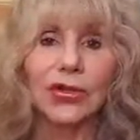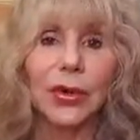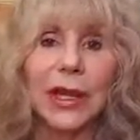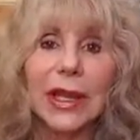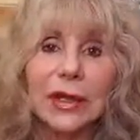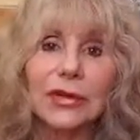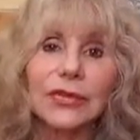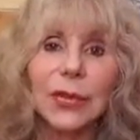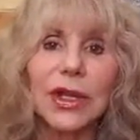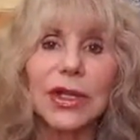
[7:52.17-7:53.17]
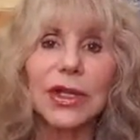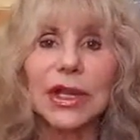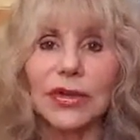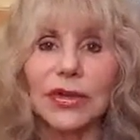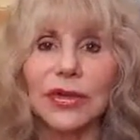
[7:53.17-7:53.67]
So here's what you
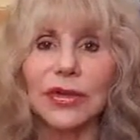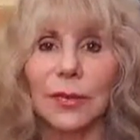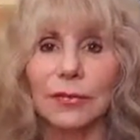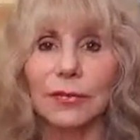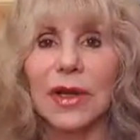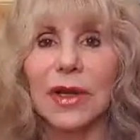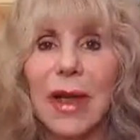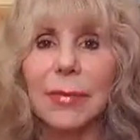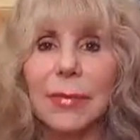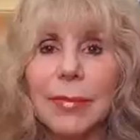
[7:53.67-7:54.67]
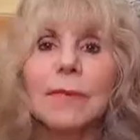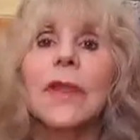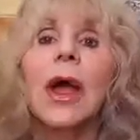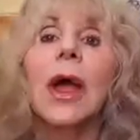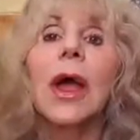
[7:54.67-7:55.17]
get to do.
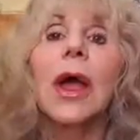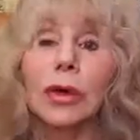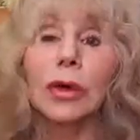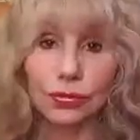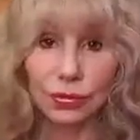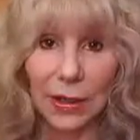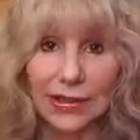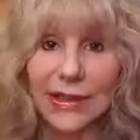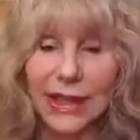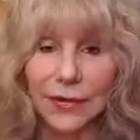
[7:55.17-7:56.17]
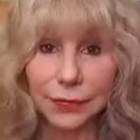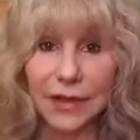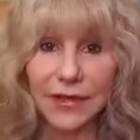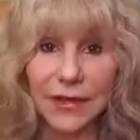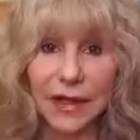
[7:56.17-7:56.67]
Remember, write down
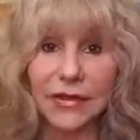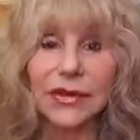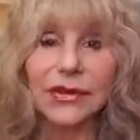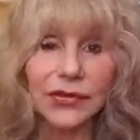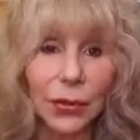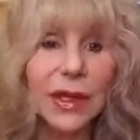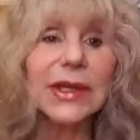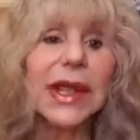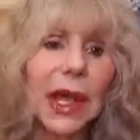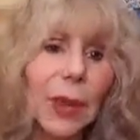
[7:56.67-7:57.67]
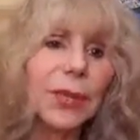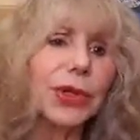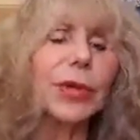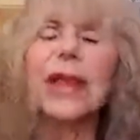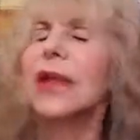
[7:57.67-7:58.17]
3 things that is going to help
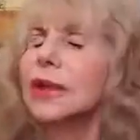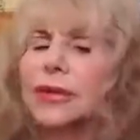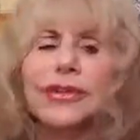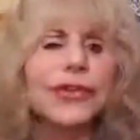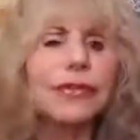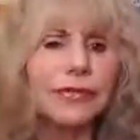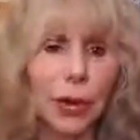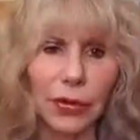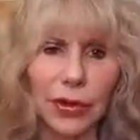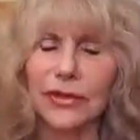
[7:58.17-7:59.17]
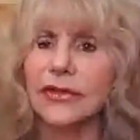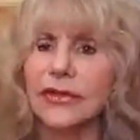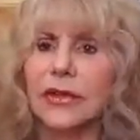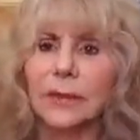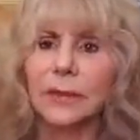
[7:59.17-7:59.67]
you increase your
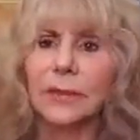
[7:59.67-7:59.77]
focus.